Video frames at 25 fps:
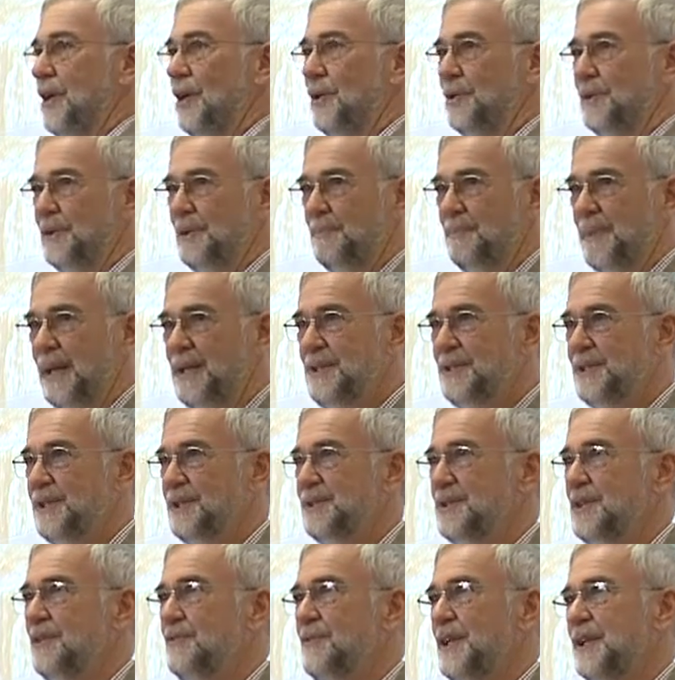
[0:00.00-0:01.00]
on the
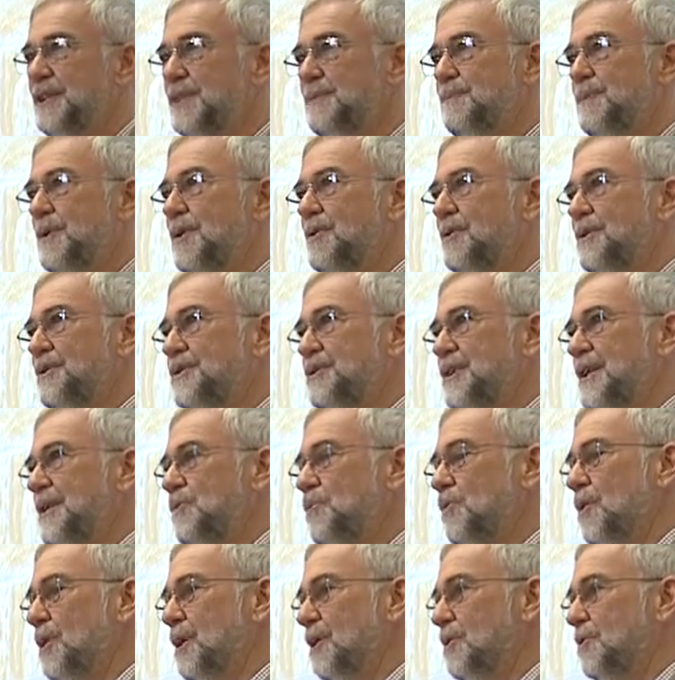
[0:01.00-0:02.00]
basis of
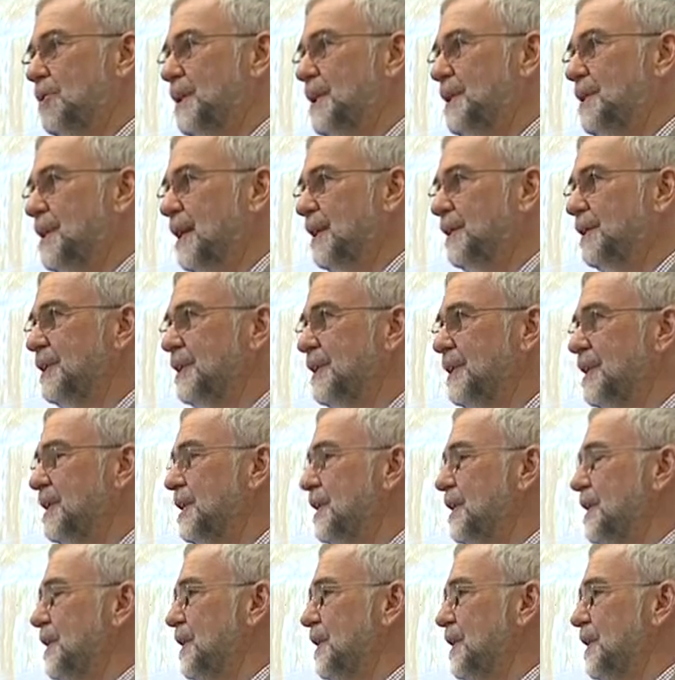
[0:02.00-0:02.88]
exploratory work we'd done,